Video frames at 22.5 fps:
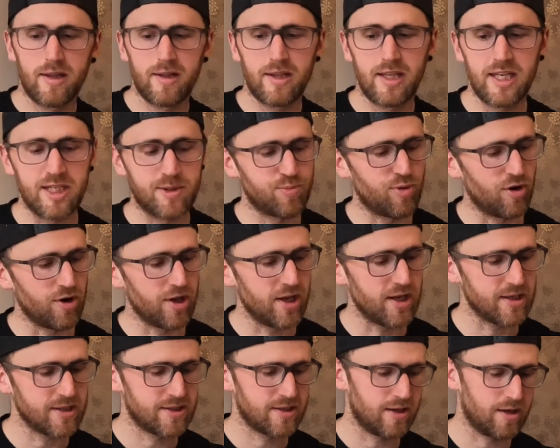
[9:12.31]
these
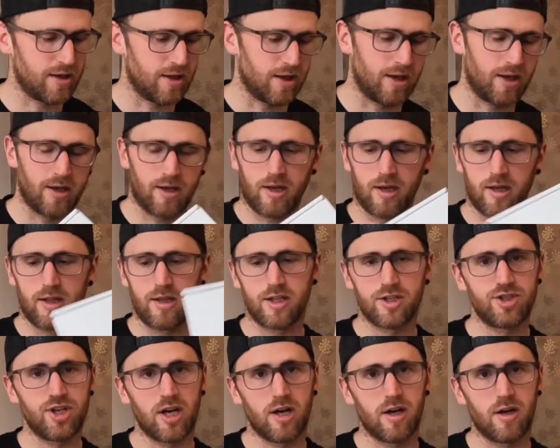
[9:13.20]
products, like the
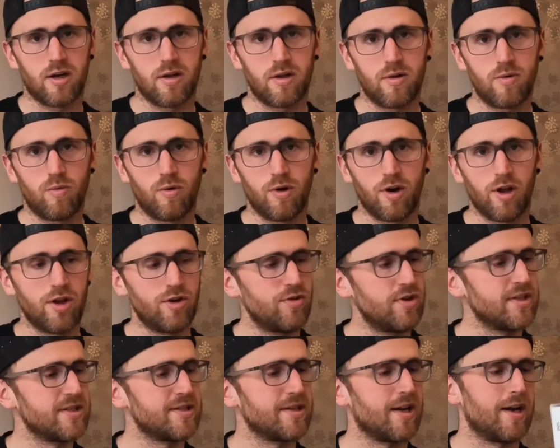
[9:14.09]
gel
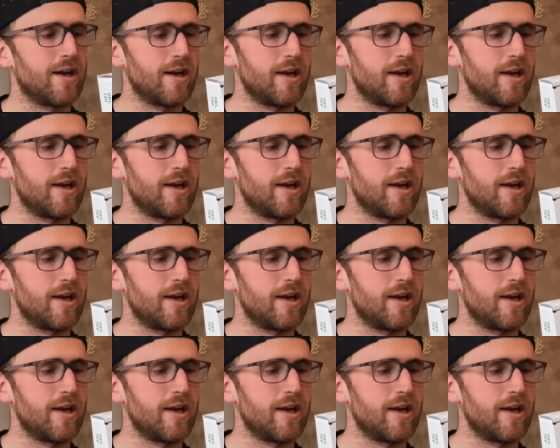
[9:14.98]
100s.